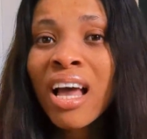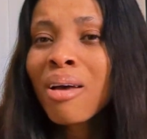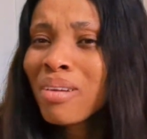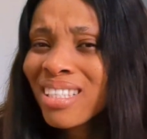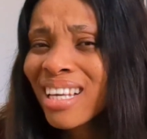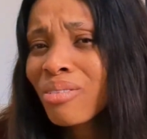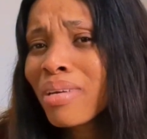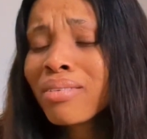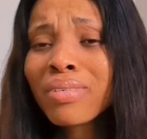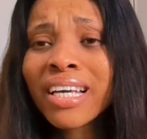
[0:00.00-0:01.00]
Please, can you
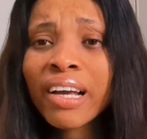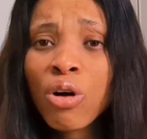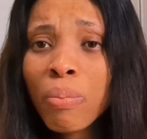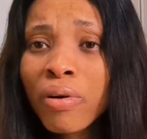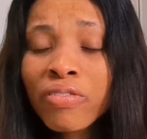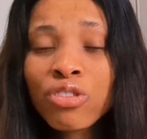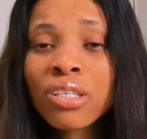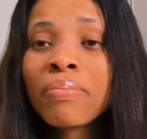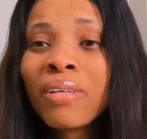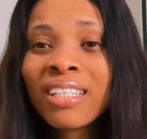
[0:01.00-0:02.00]
make me a cup of
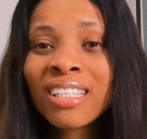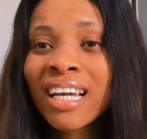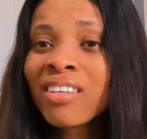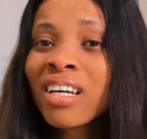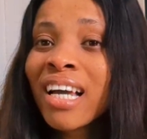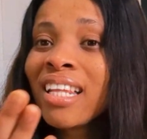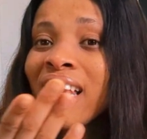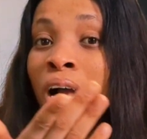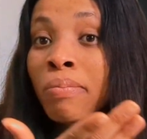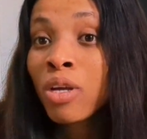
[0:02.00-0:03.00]
tea? Please, can you kindly
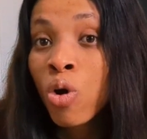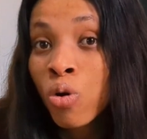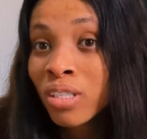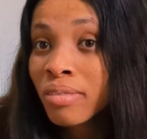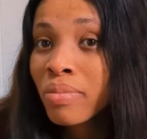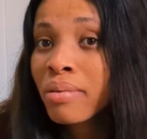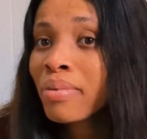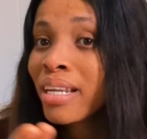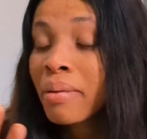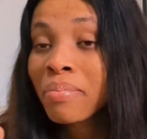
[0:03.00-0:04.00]
help me hold the baby?
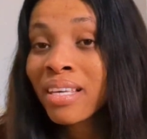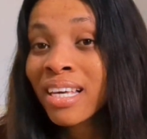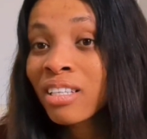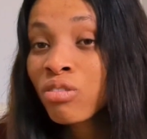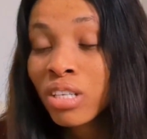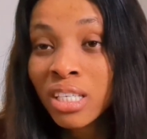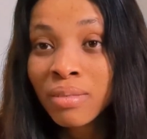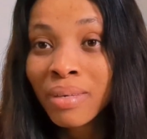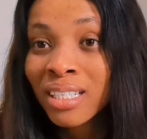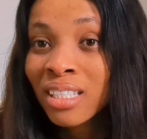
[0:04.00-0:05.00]
Let me get to ease
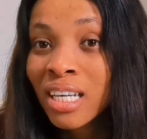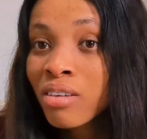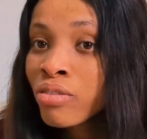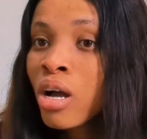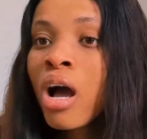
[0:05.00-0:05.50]
myself.